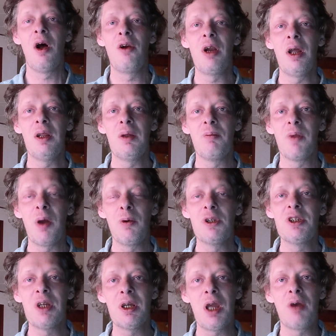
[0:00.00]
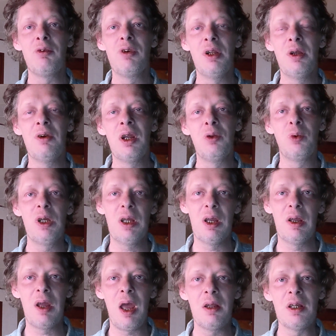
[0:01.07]
Alrighty, I would say have a really great week,
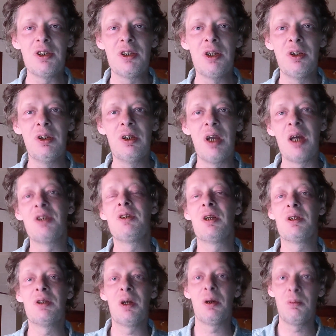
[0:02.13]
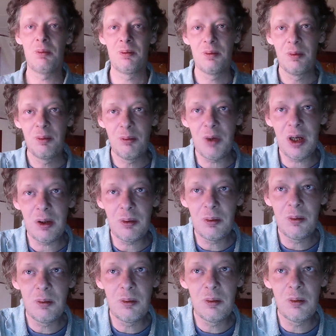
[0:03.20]
and I'll see you guys next time. Bye.